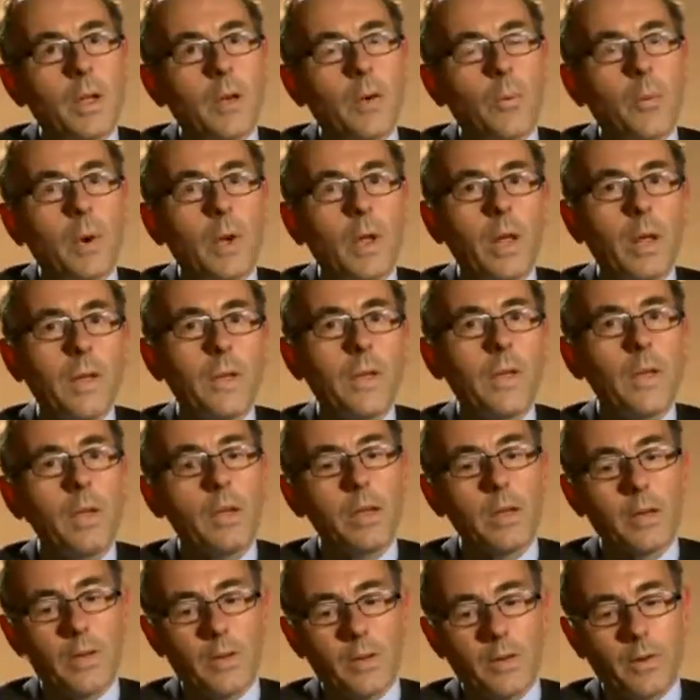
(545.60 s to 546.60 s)
Well, I
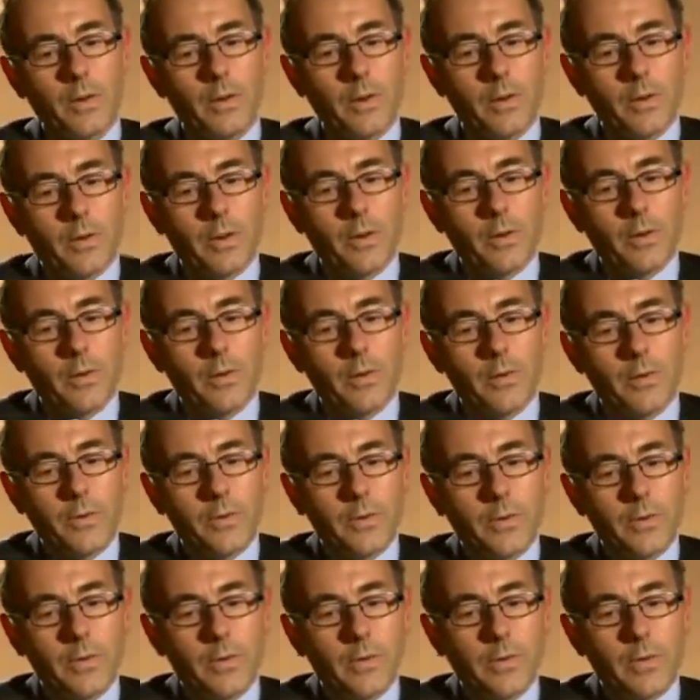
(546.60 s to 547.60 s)
think there's
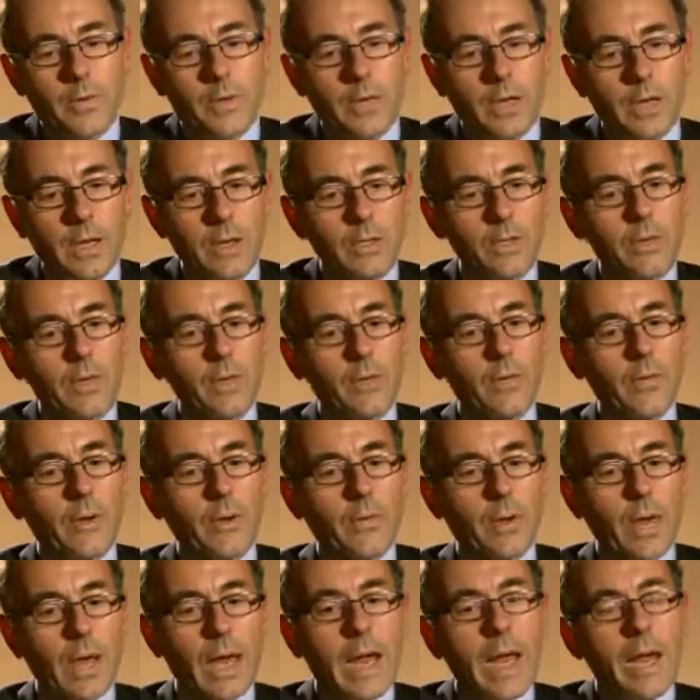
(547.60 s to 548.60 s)
the issues
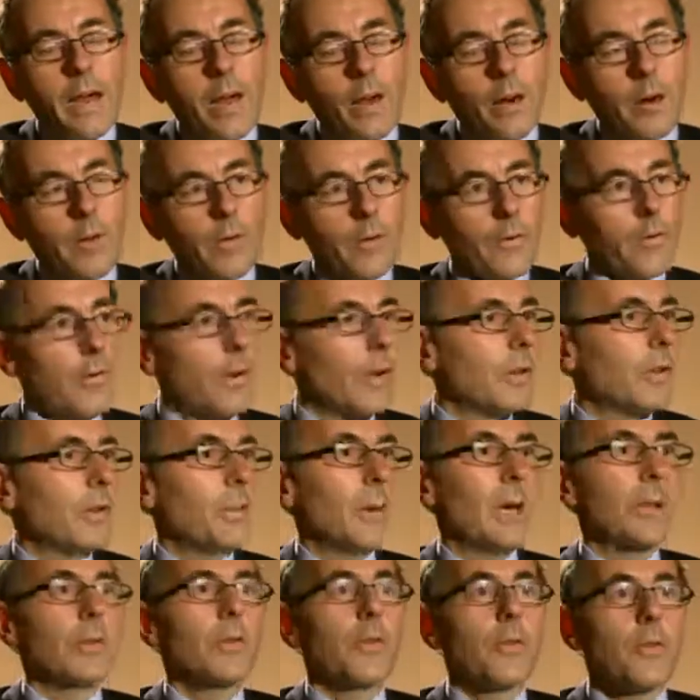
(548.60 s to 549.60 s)
of are the
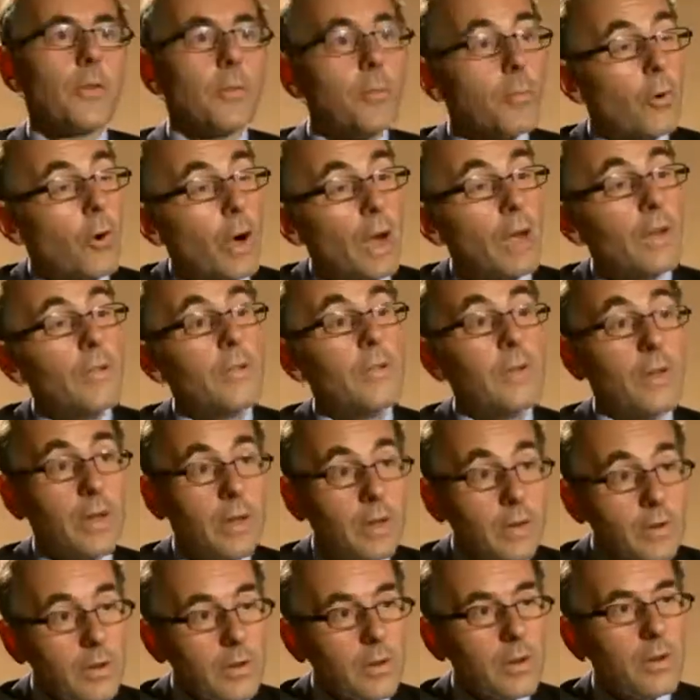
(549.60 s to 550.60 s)
fundamentals priced
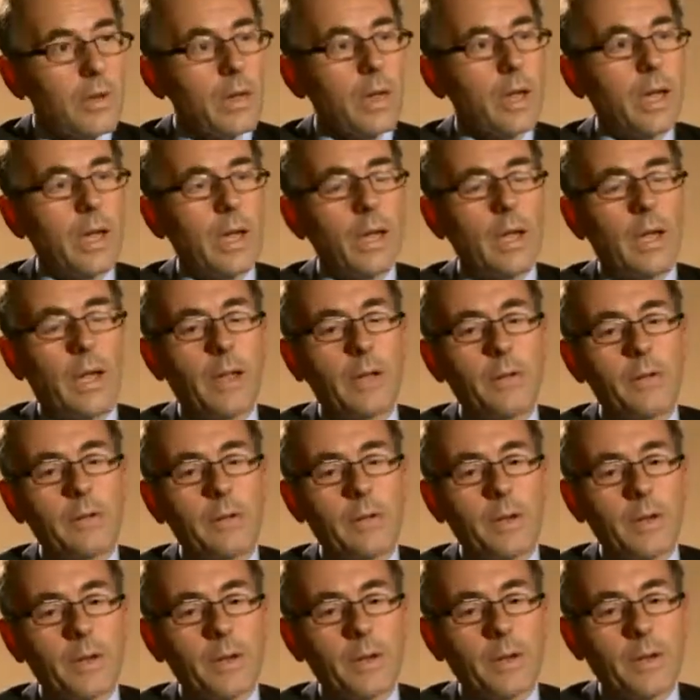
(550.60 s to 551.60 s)
in?
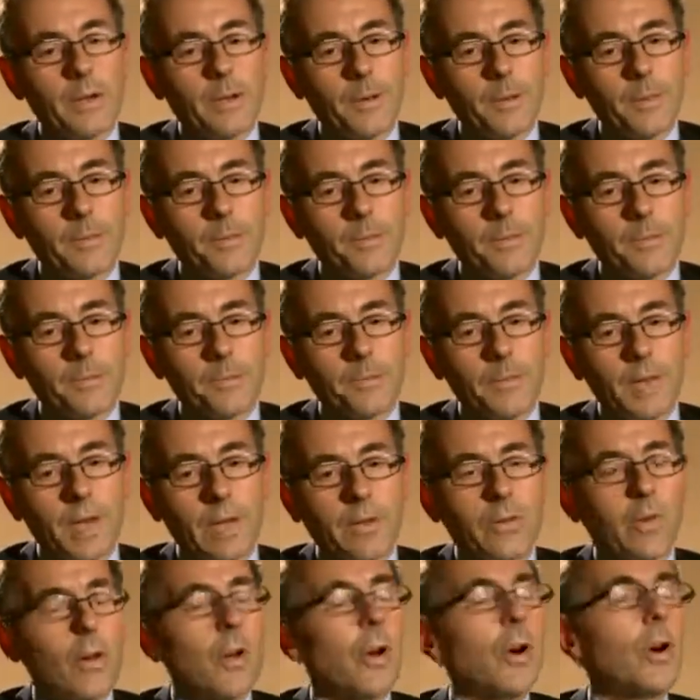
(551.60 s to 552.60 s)
And
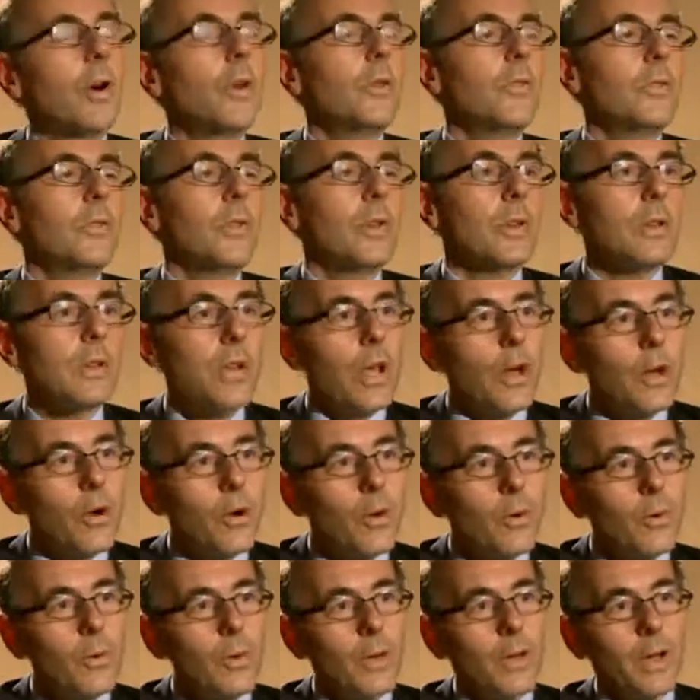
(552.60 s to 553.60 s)
it's hard to
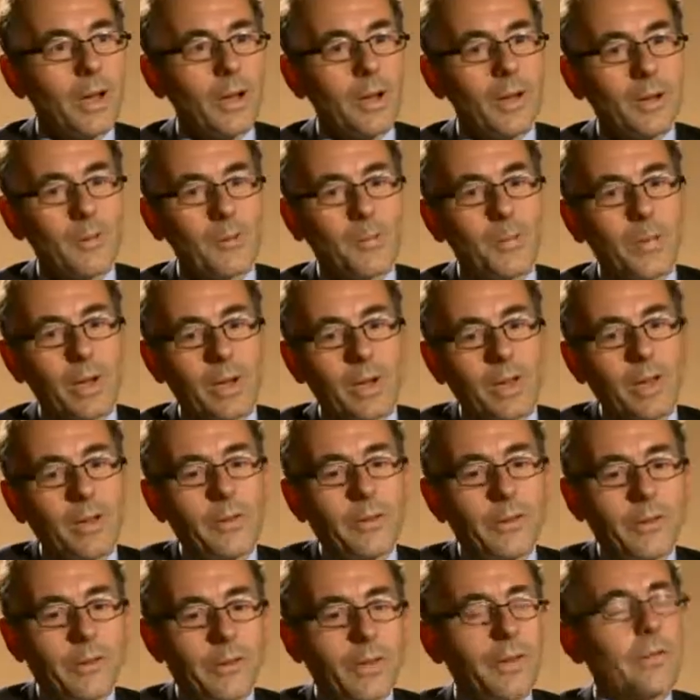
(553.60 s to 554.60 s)
know
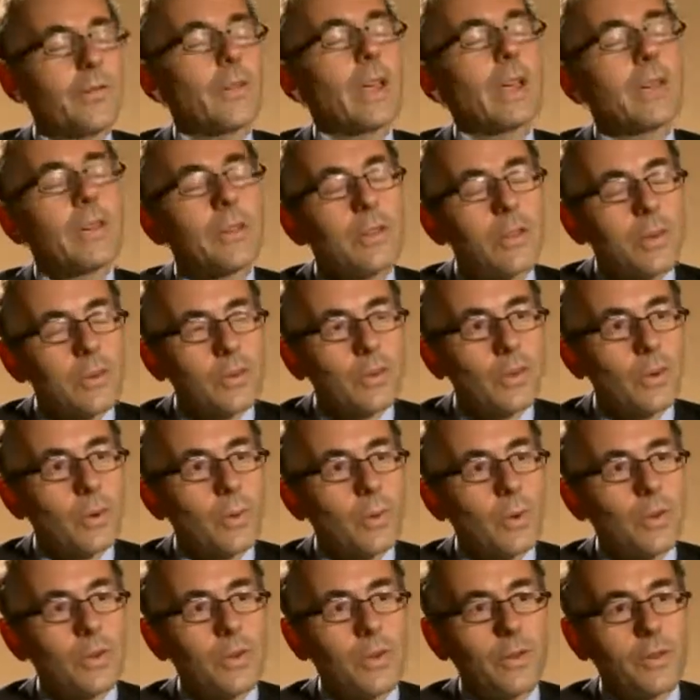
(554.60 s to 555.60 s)
because of the second issue,
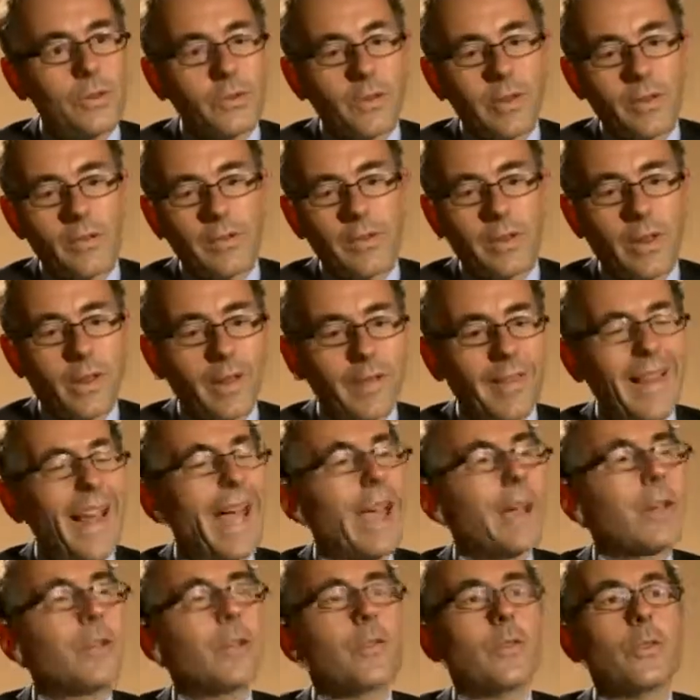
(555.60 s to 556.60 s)
which is just the
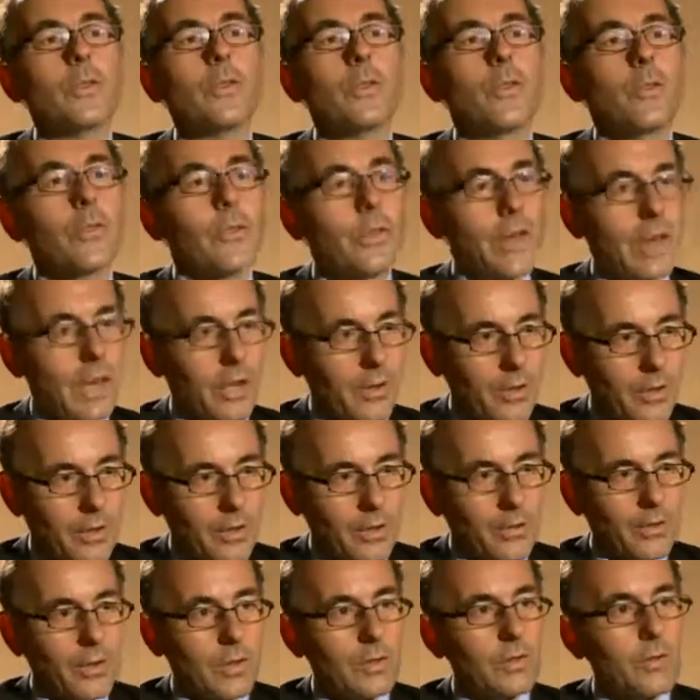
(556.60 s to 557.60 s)
lack of understanding
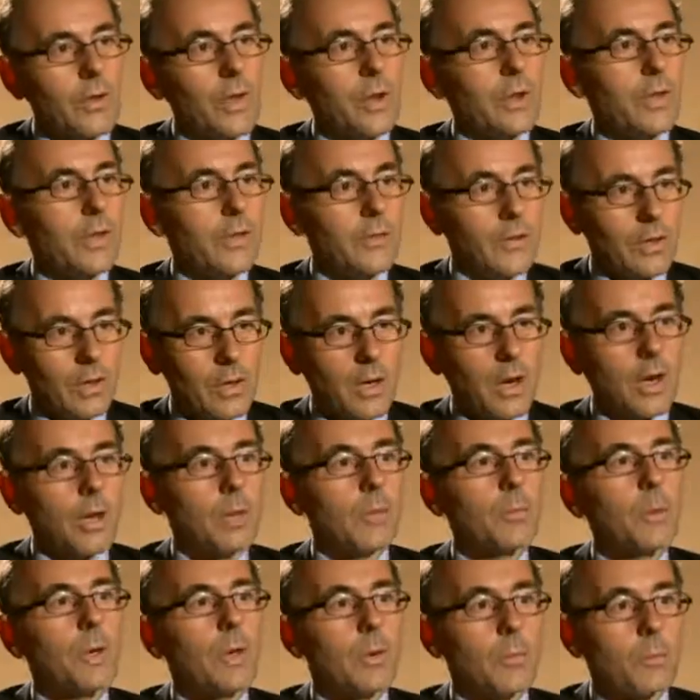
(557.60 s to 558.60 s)
of the Chinese
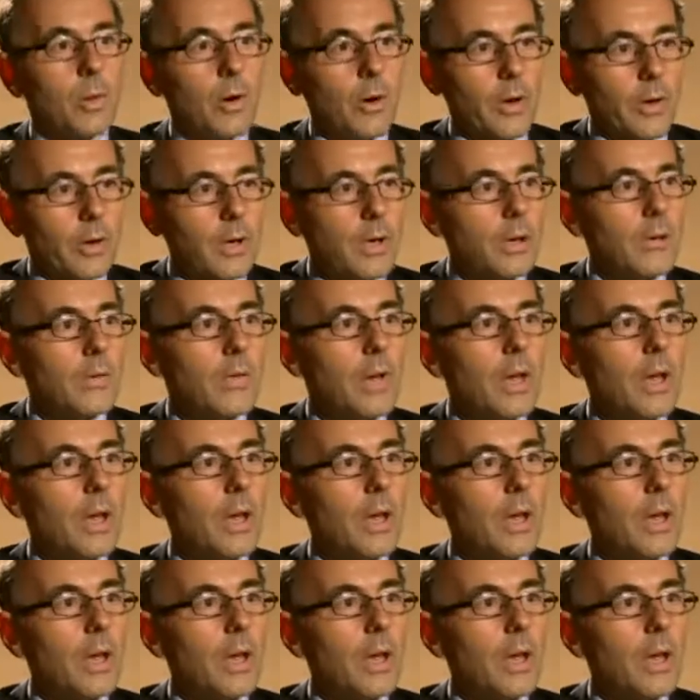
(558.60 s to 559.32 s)
economy and markets,